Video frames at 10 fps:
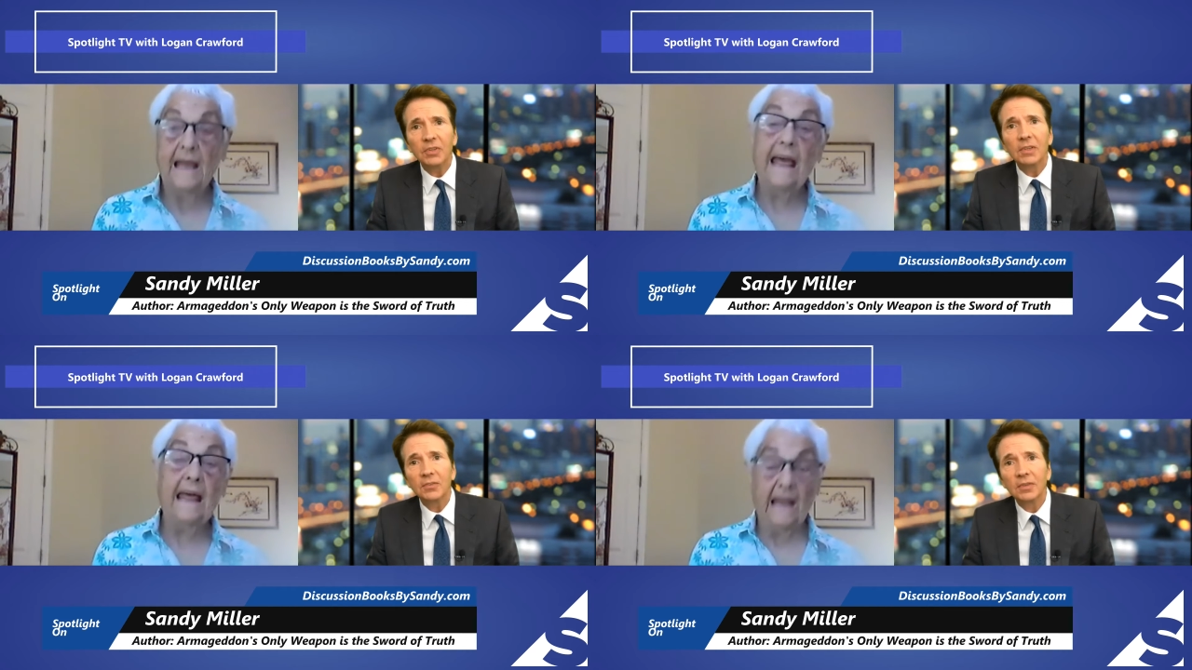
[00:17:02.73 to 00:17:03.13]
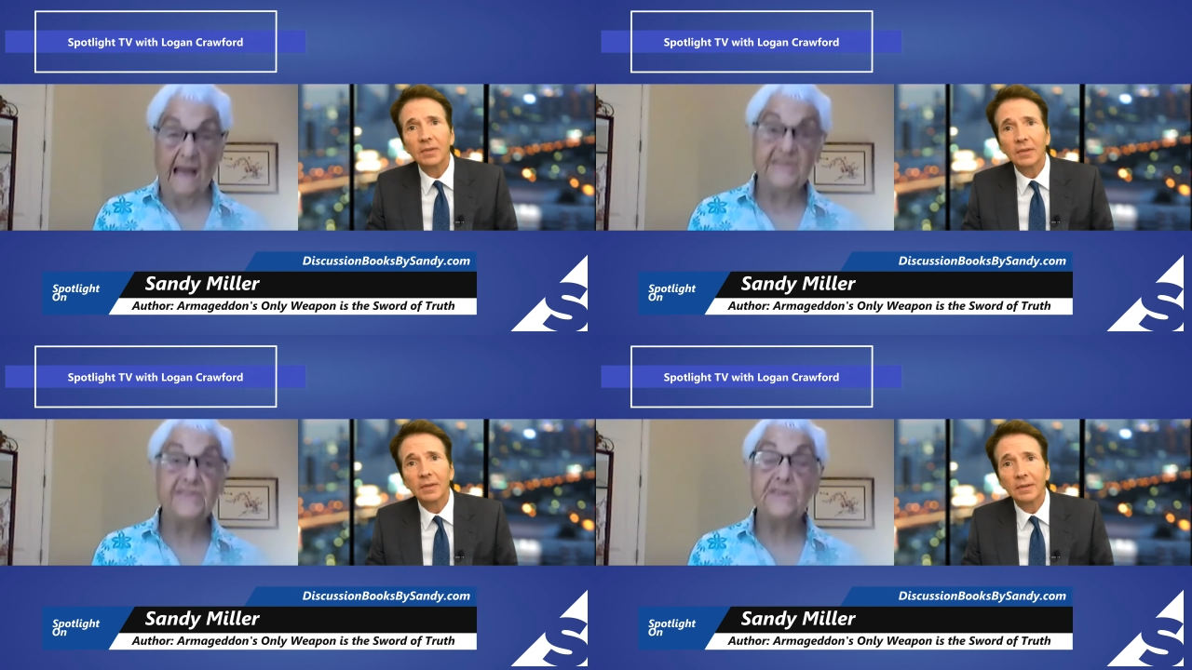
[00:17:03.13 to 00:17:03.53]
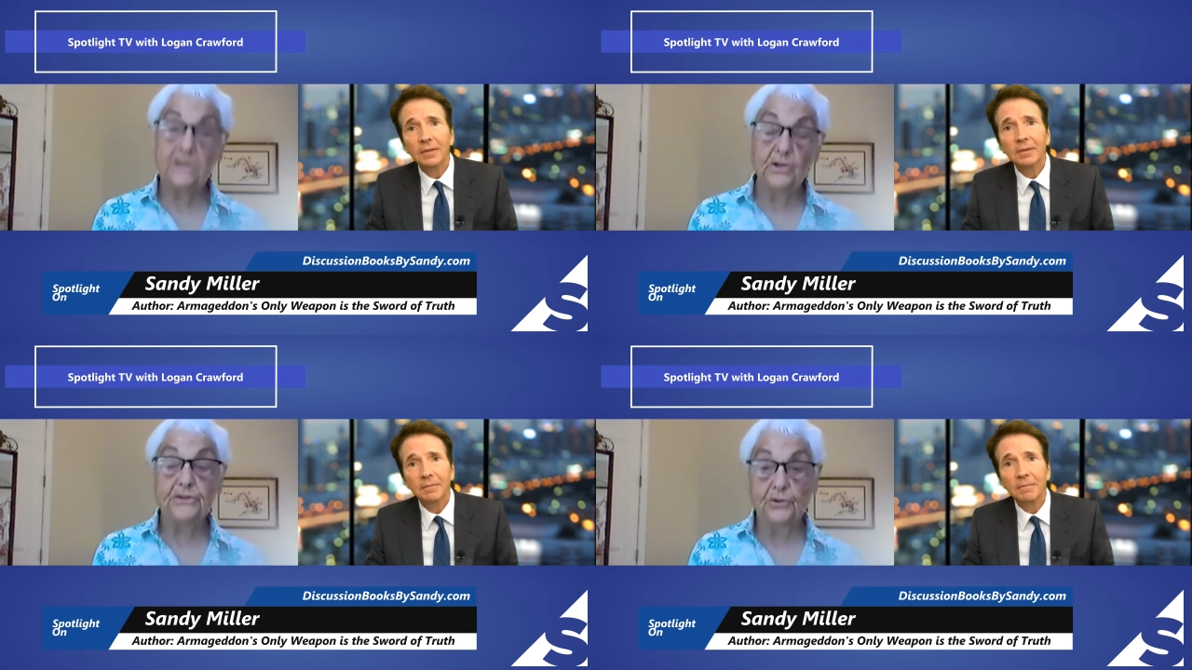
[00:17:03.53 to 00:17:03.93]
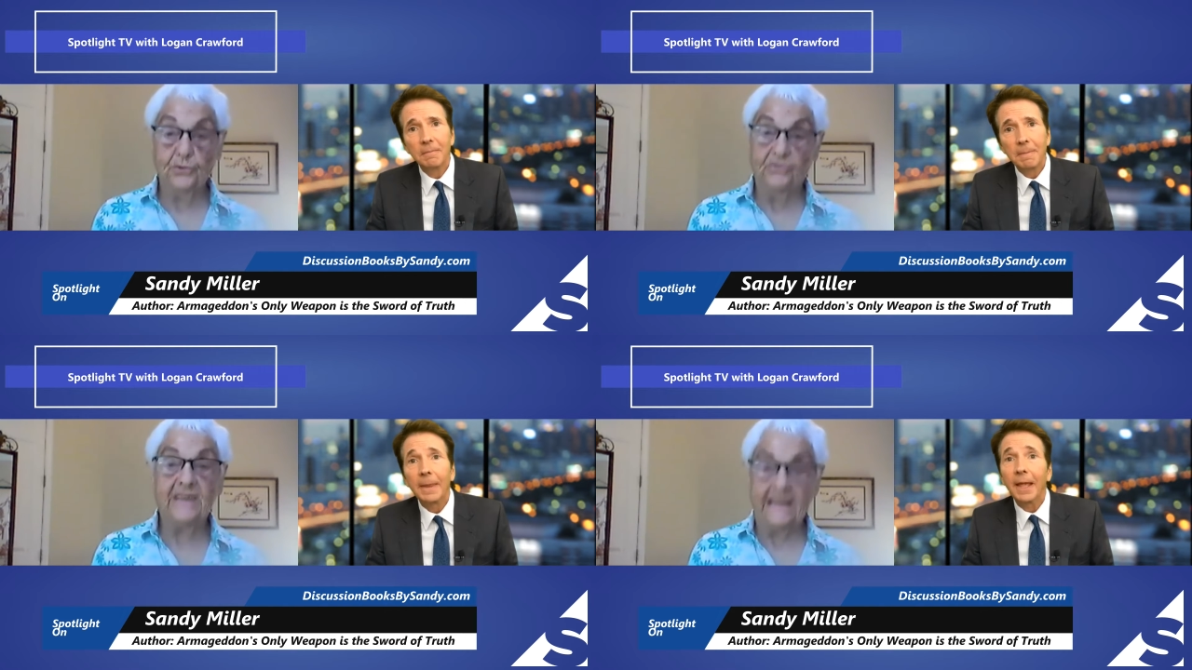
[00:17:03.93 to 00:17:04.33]
Speaker 1: And I still do
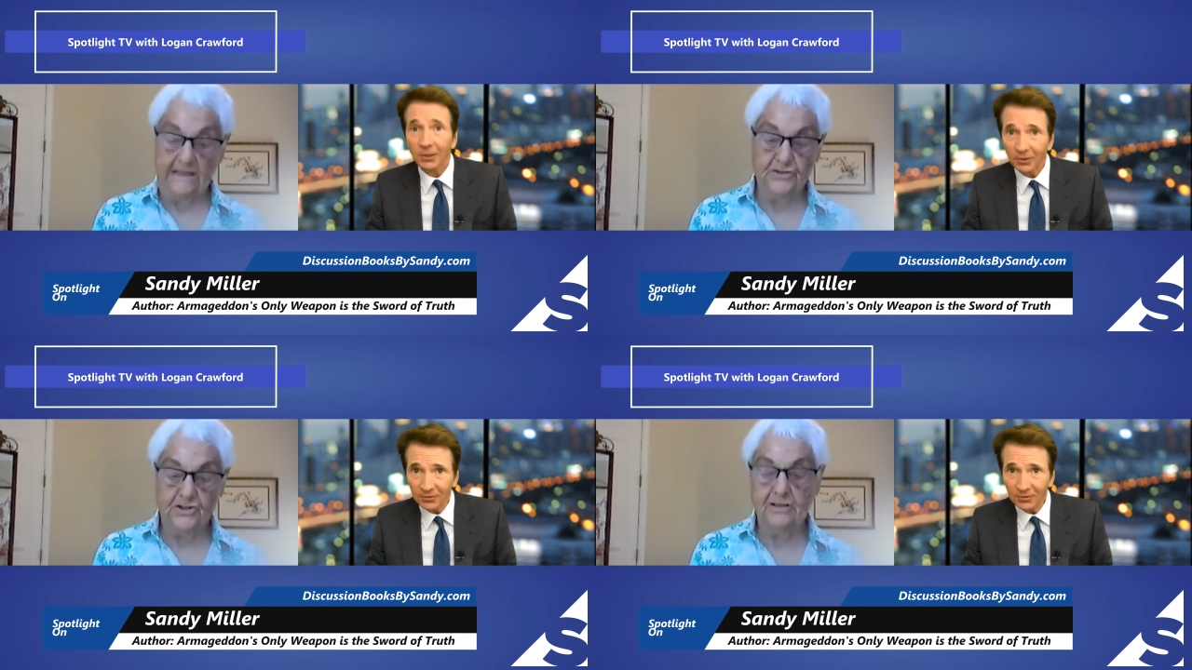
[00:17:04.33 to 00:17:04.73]
teach. And you